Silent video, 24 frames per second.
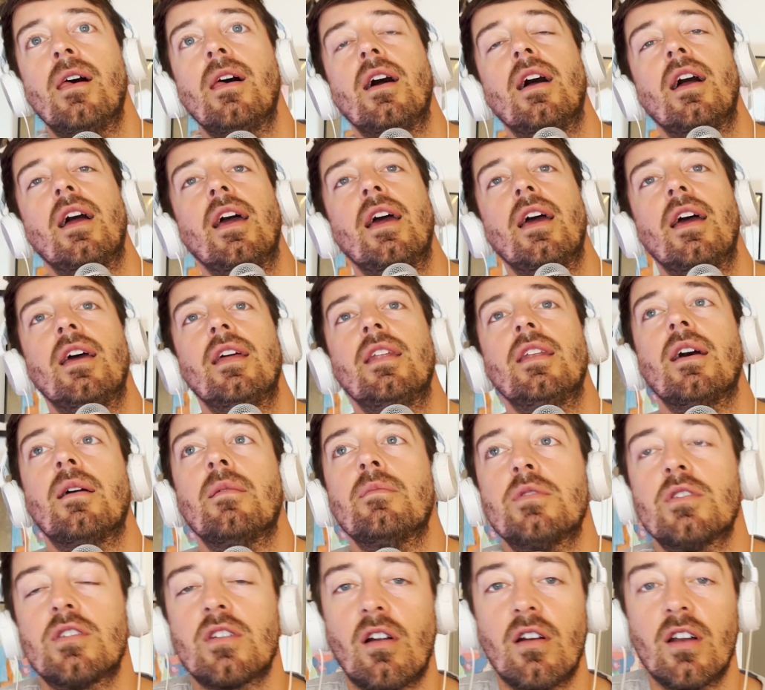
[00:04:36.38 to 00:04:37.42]
and I'm
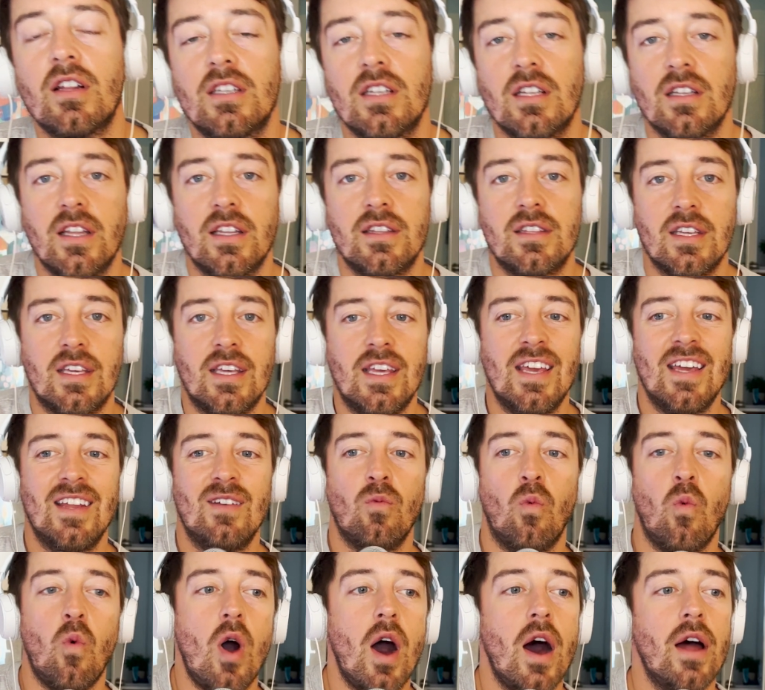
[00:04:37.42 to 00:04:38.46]
starting to let the kid
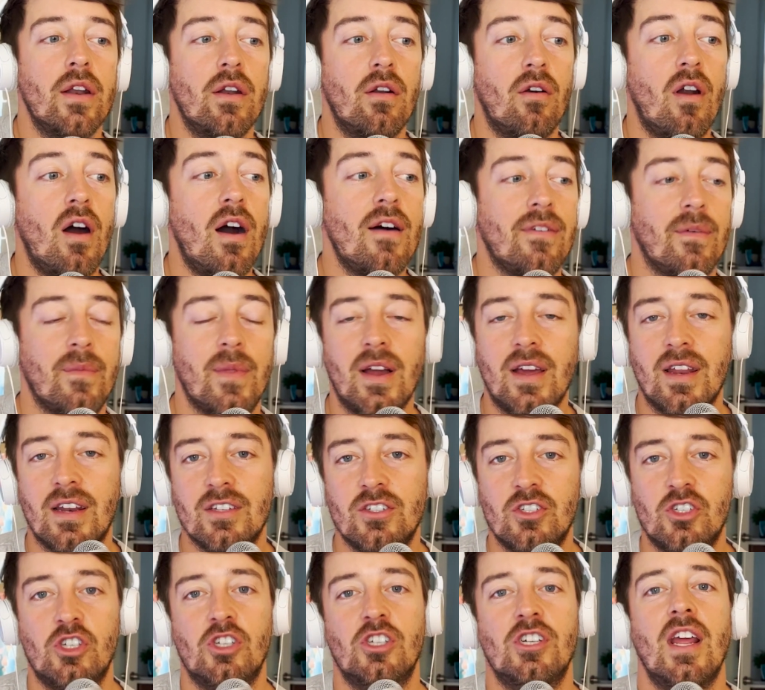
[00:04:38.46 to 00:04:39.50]
wander off. I'm not going to
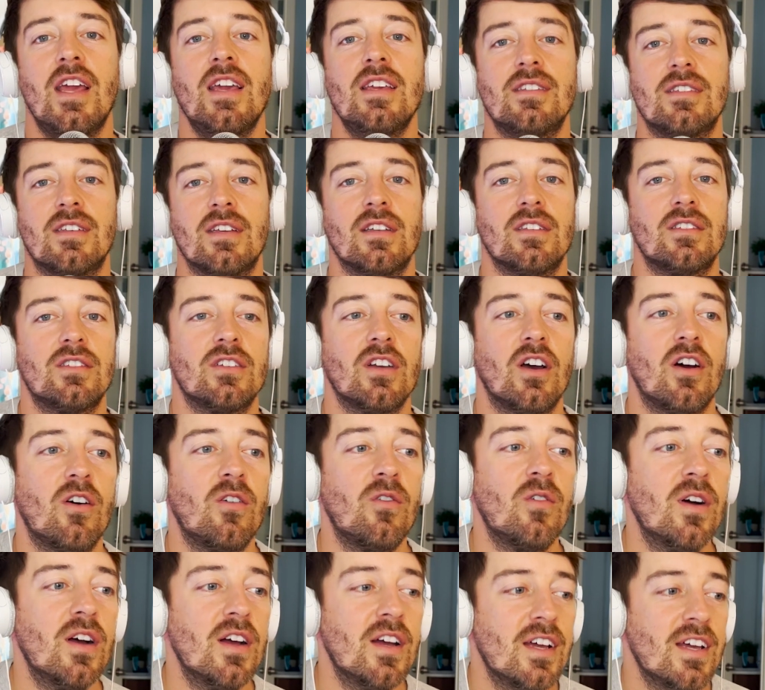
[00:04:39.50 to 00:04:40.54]
chase it.
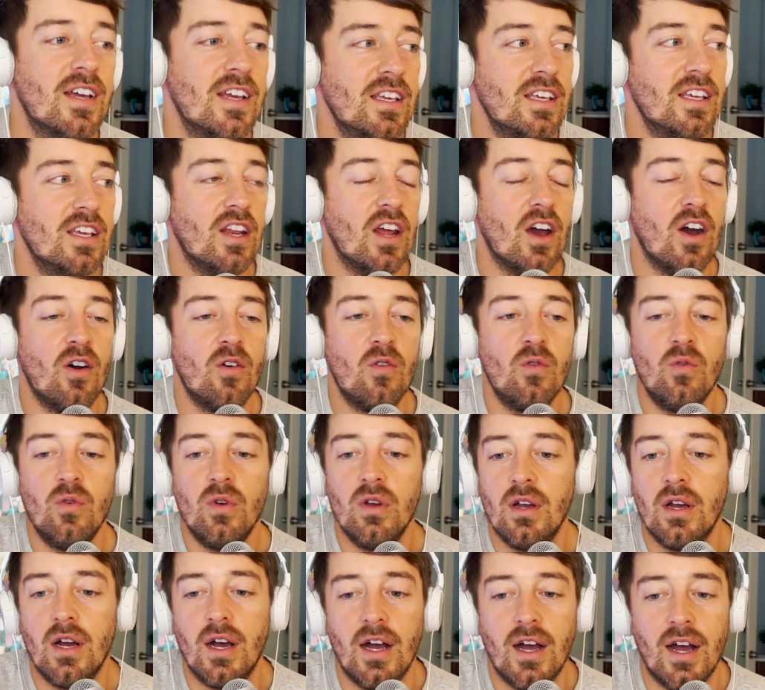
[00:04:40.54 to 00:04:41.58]
So you know,
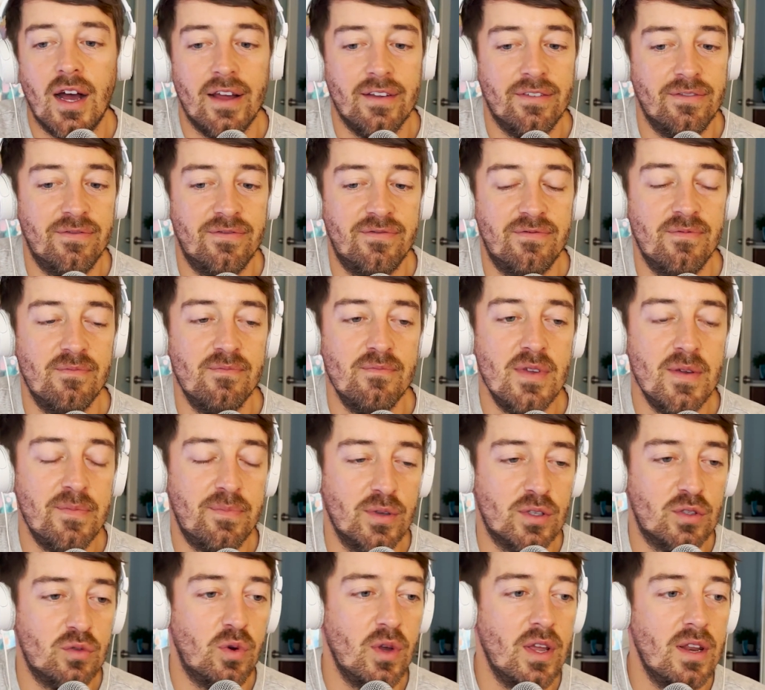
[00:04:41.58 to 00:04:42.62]
uh, I
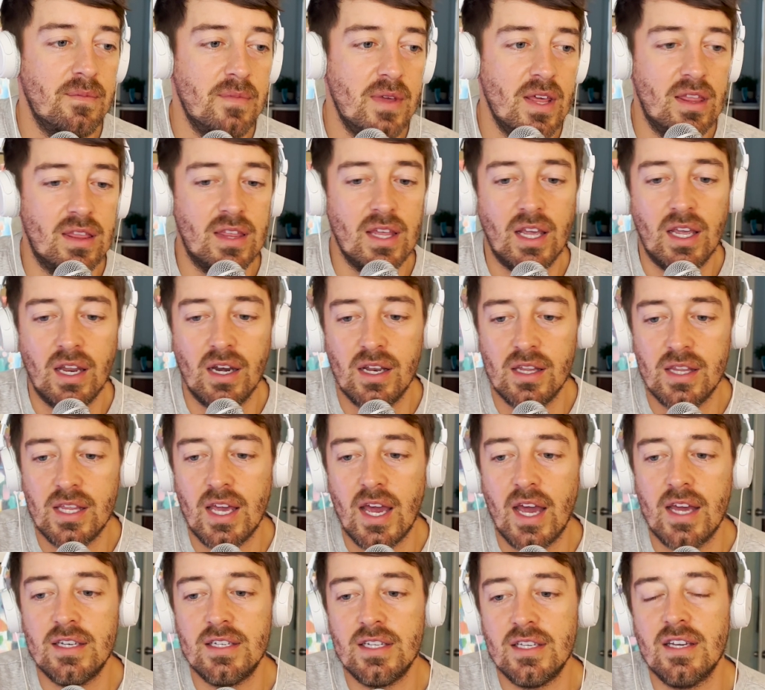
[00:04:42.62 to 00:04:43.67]
between me thinking of the
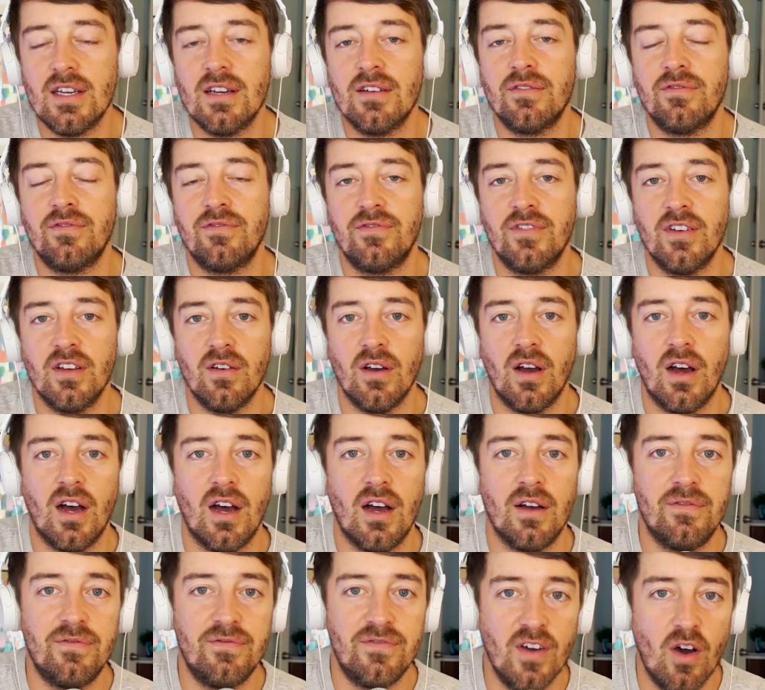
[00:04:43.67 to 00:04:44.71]
idea,
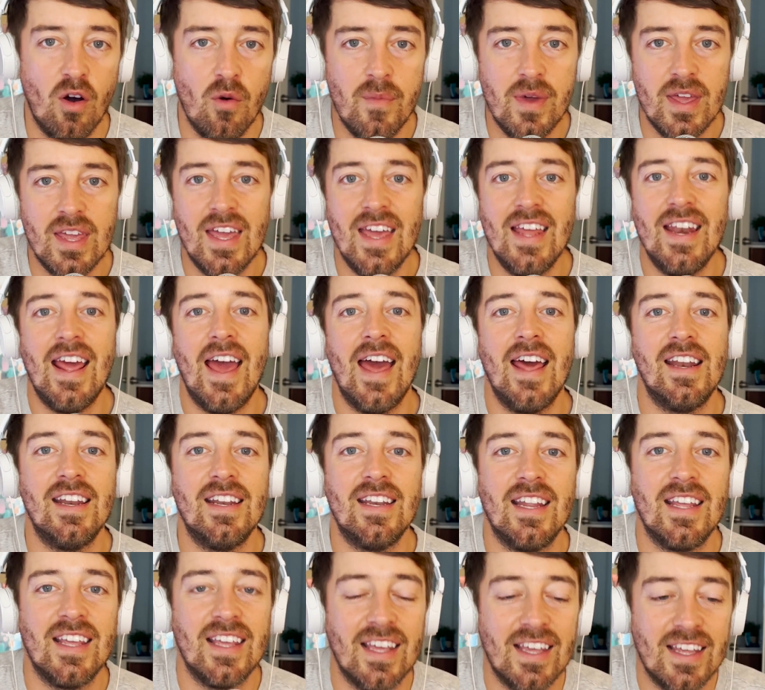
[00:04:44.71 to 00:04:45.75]
uh, filming it,
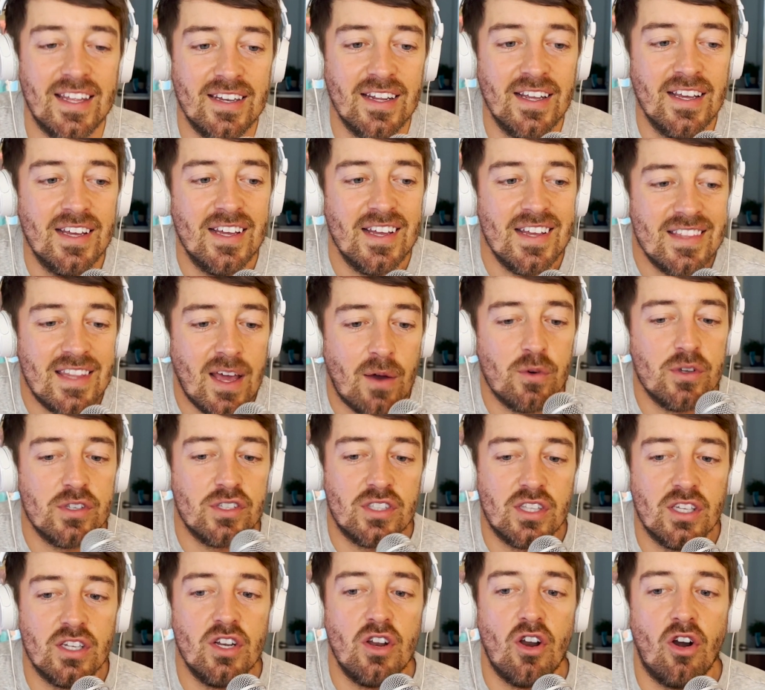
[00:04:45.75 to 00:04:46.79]
editing it, that was
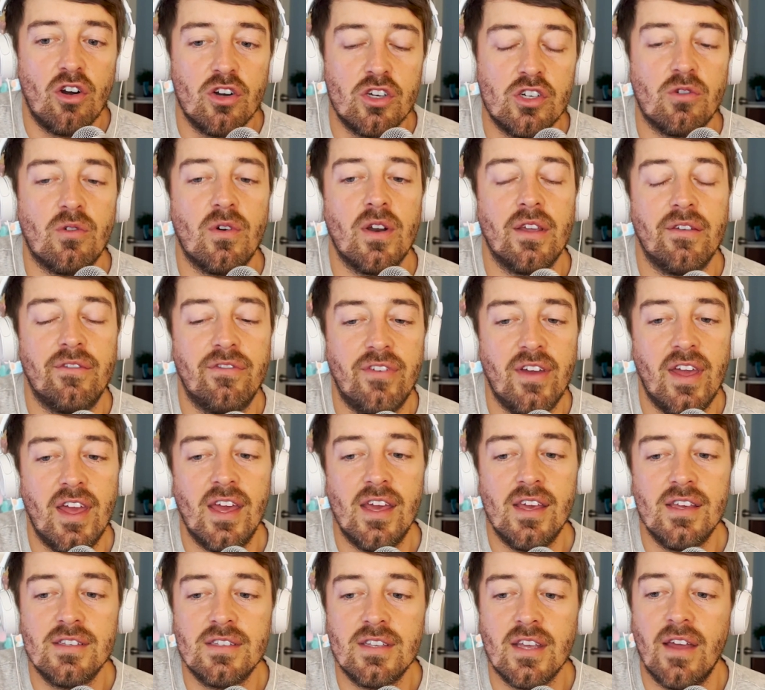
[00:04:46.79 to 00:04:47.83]
the nurturing
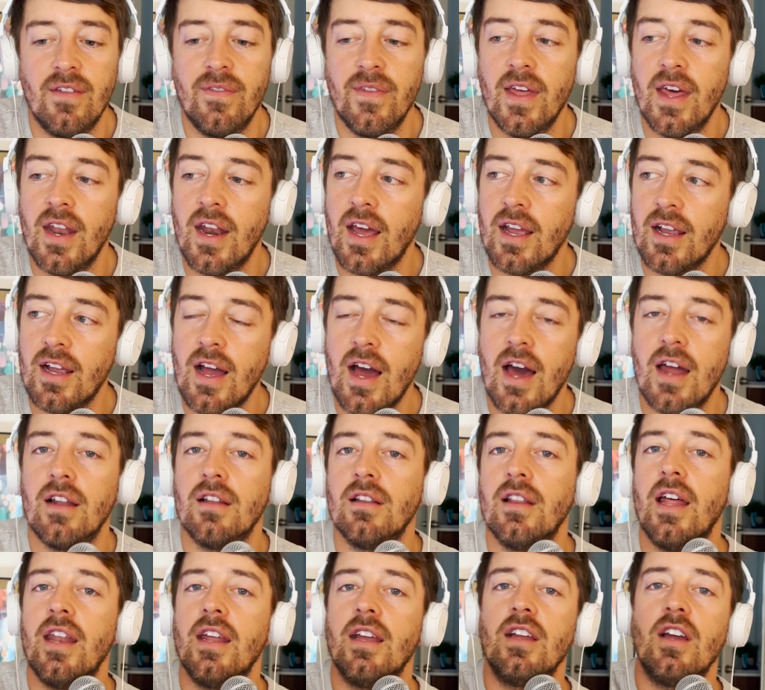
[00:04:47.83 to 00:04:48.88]
phase, and then I kind of
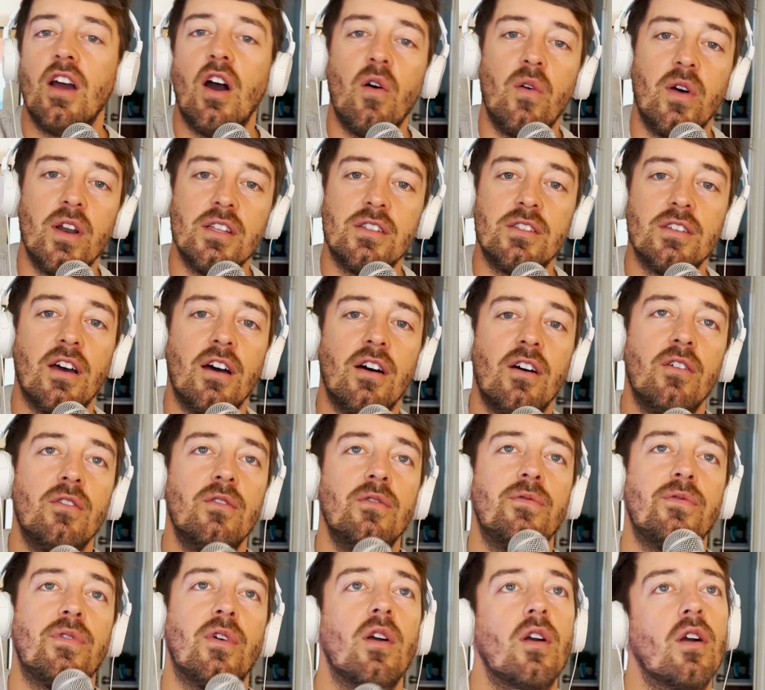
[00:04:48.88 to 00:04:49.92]
let it go on its own
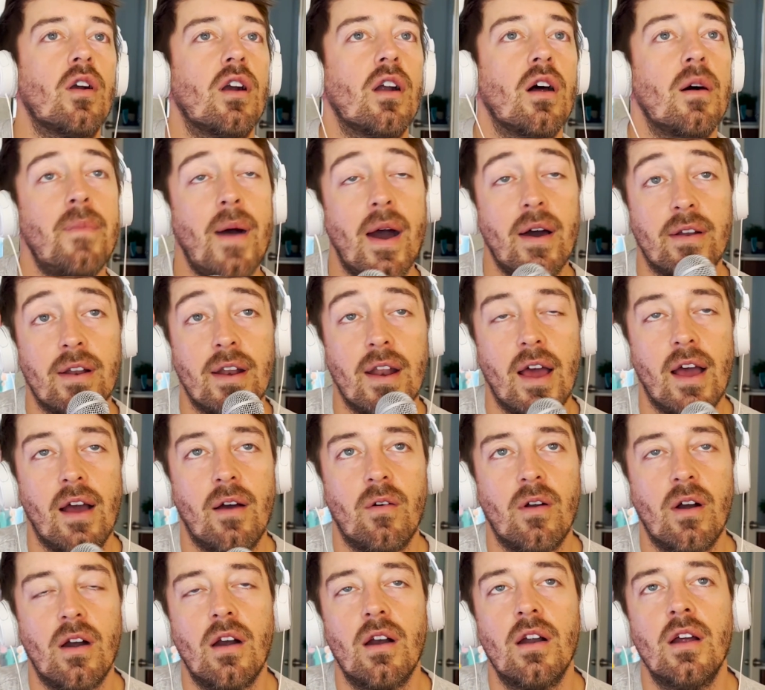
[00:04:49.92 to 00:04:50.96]
for about an
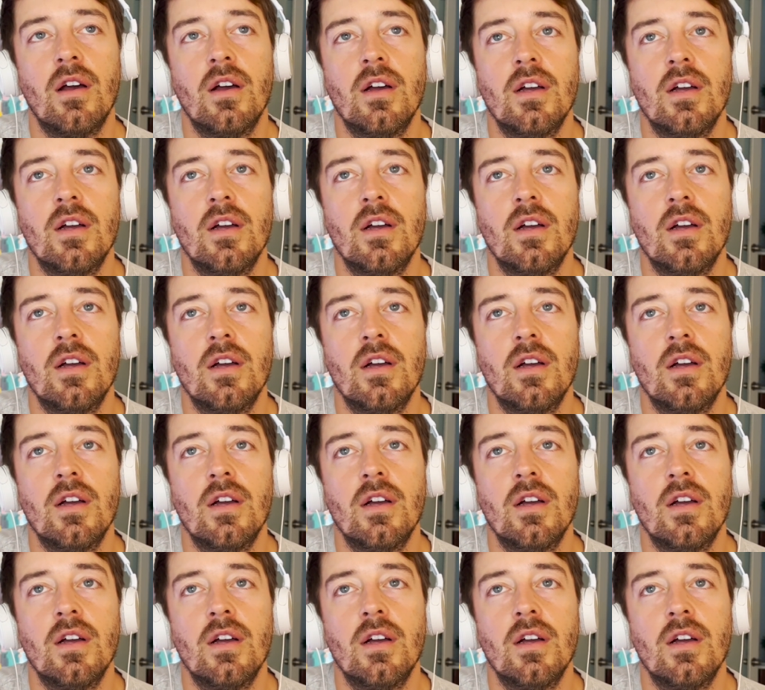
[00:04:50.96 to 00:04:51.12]
hour.